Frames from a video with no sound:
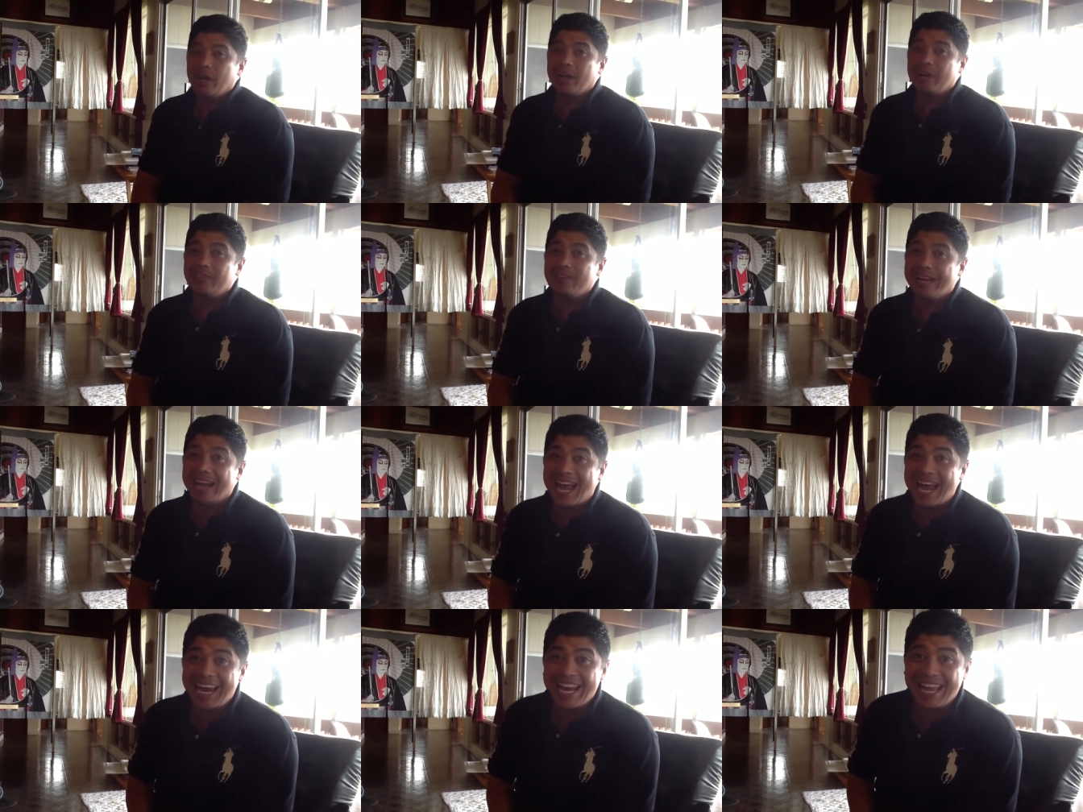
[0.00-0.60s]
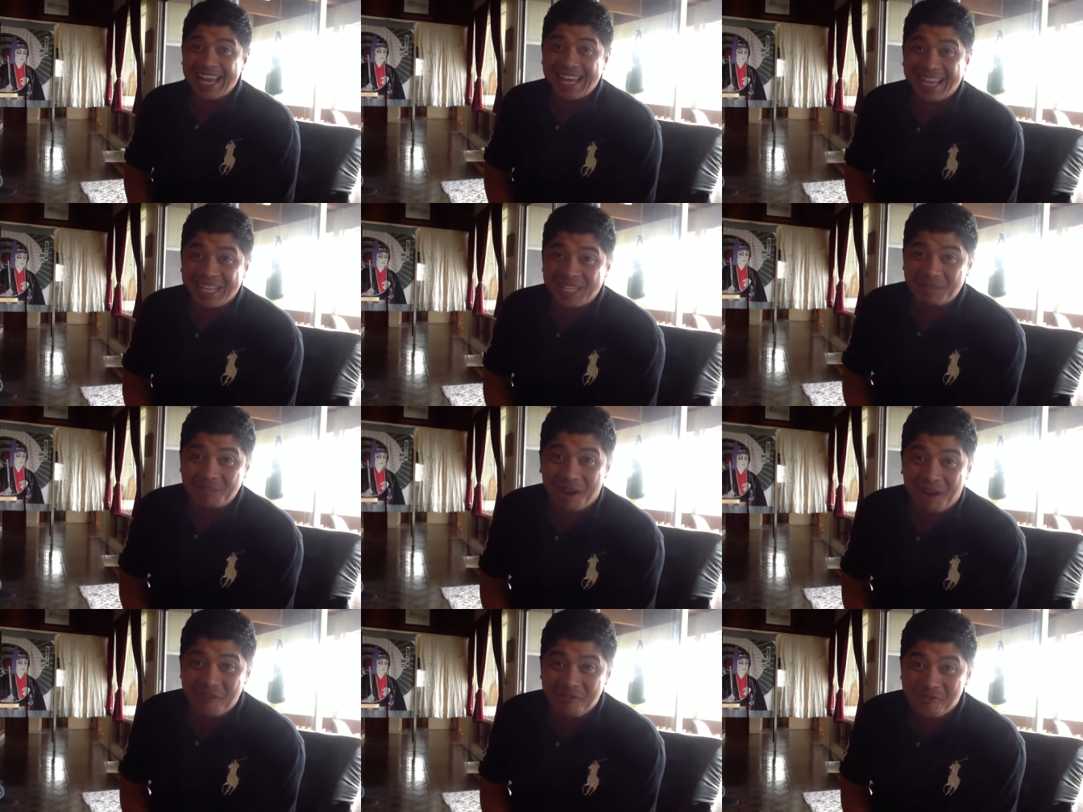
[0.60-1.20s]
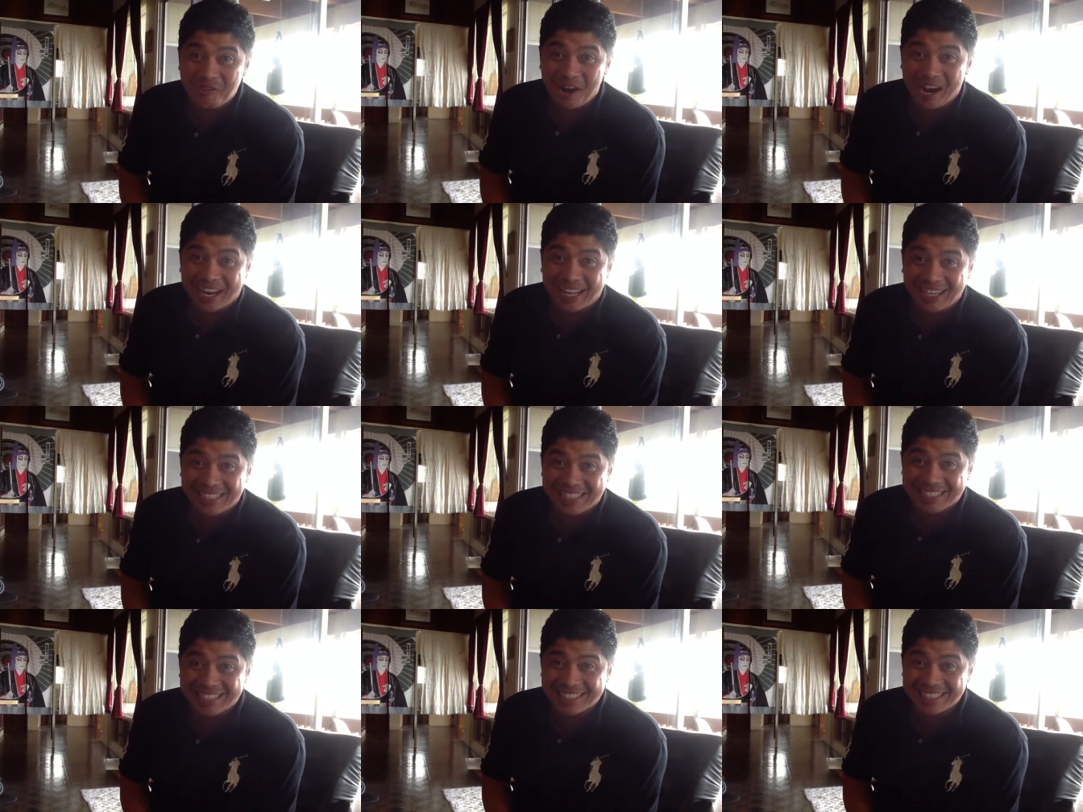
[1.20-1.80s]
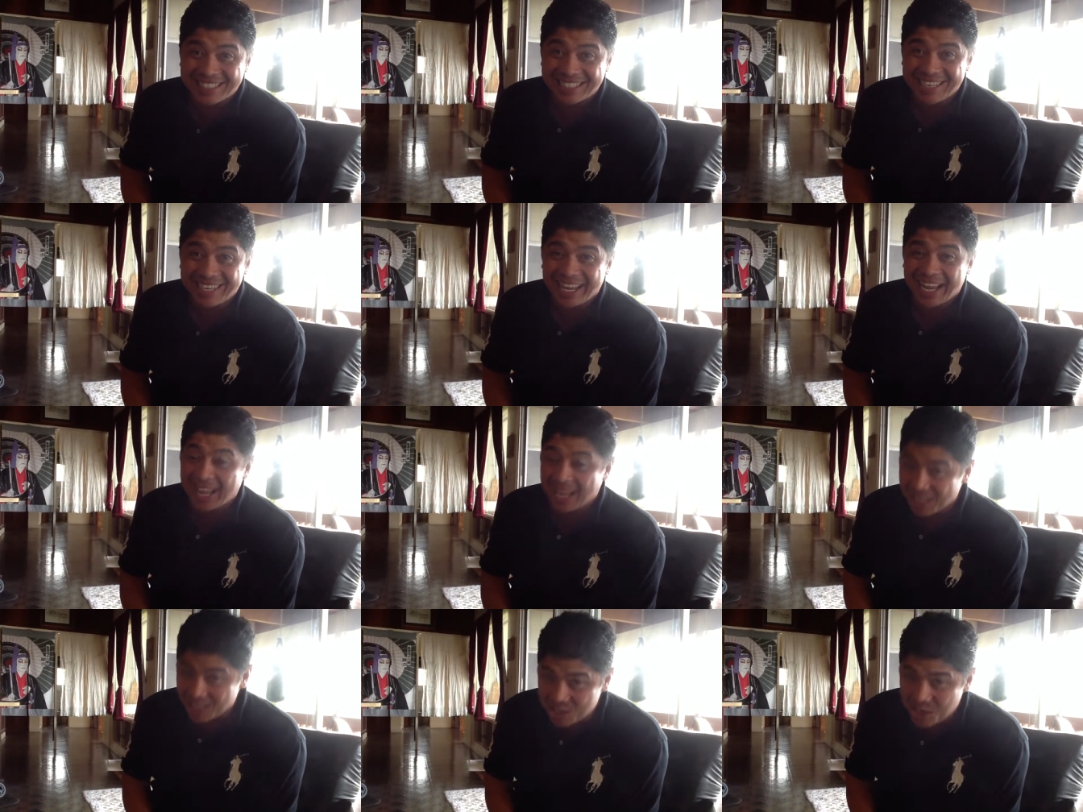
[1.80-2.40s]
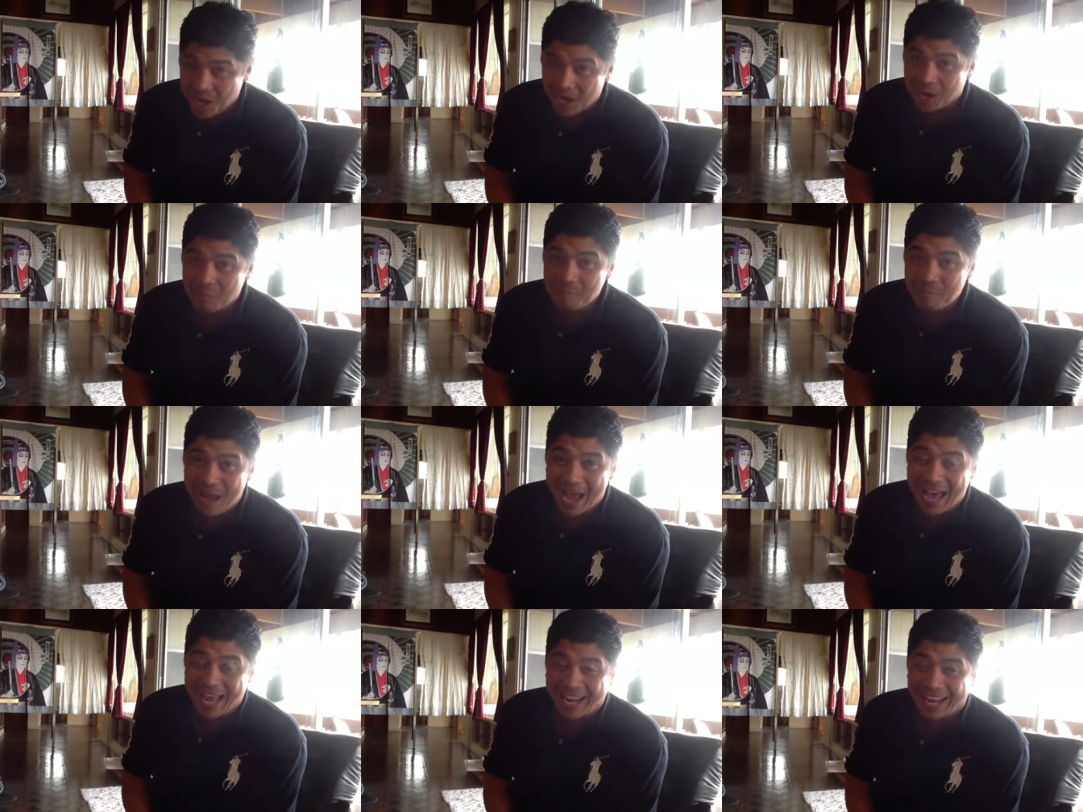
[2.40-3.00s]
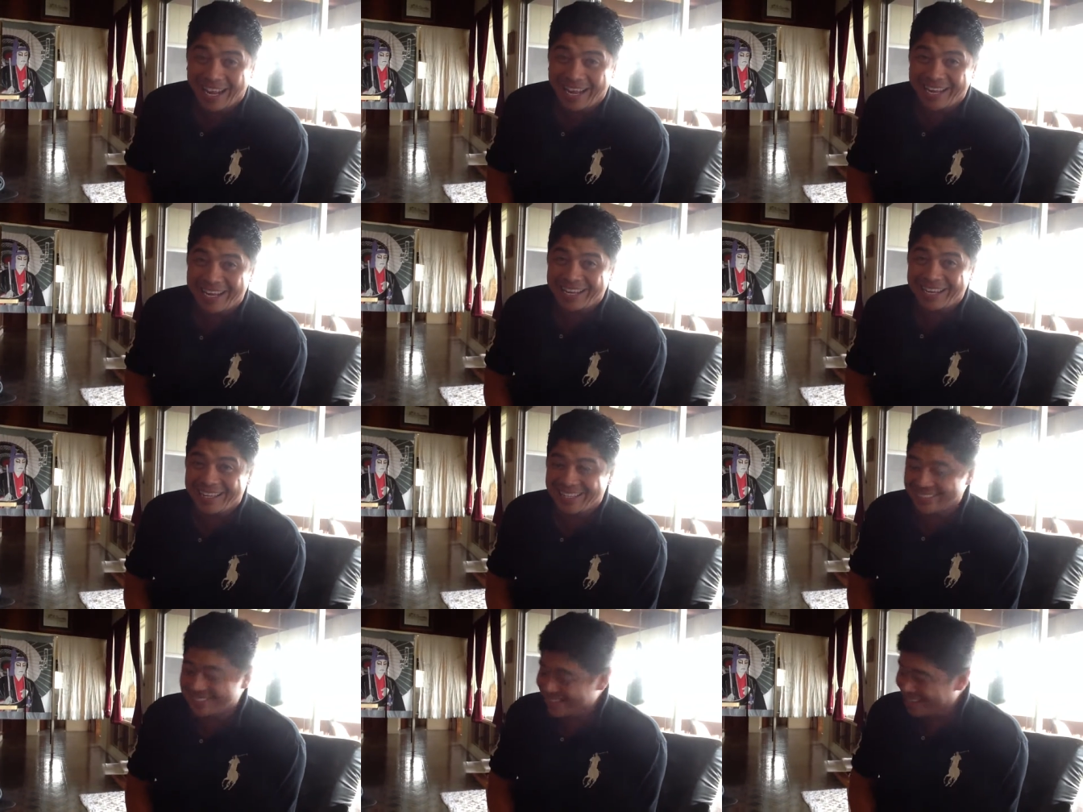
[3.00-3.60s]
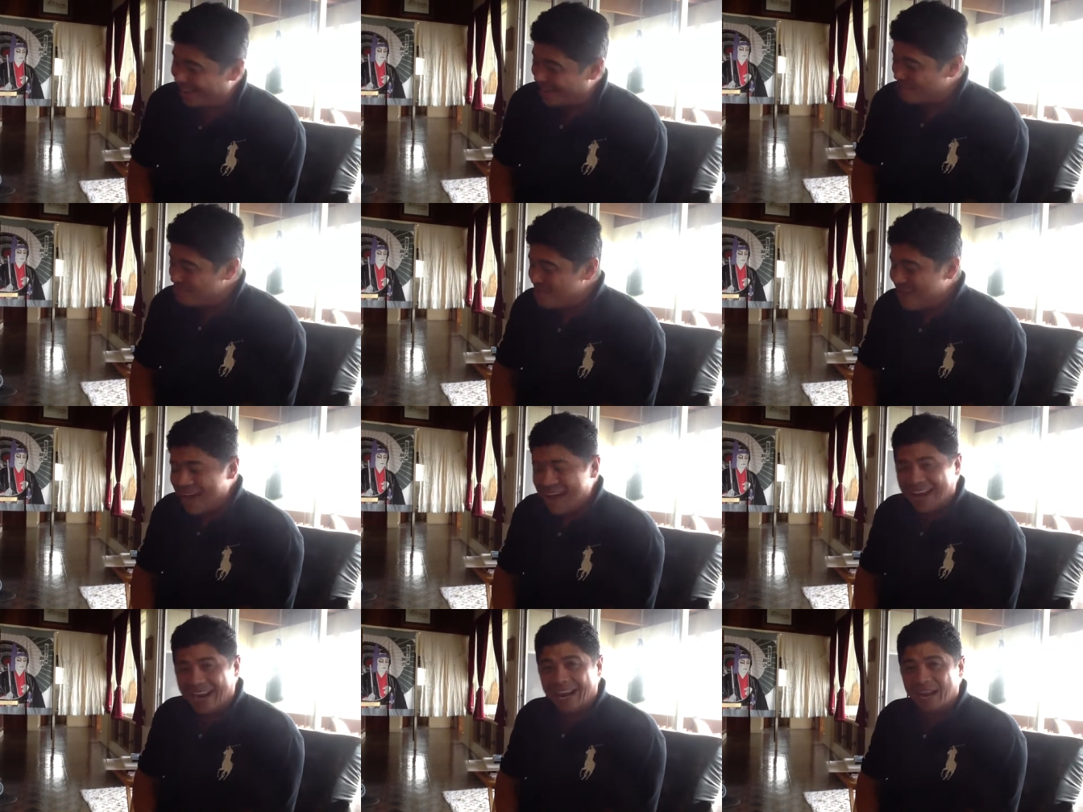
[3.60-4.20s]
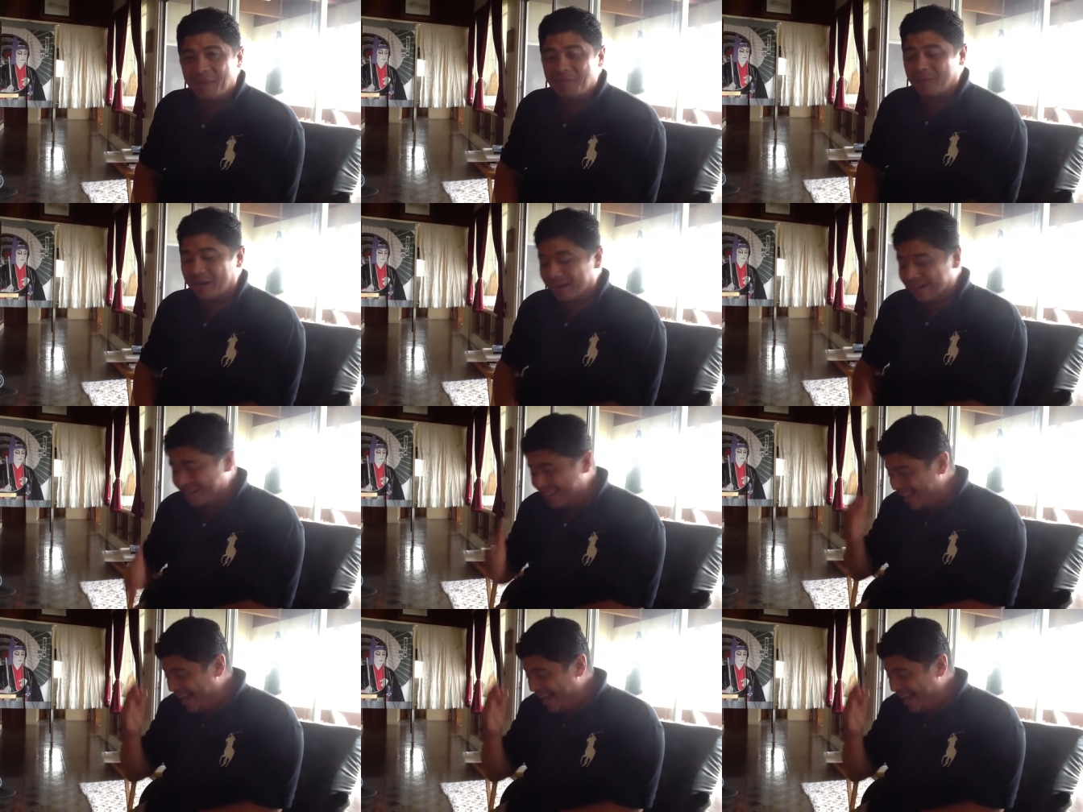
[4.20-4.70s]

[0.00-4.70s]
Whatever that is, my friends, it's automatic. It's automatic, but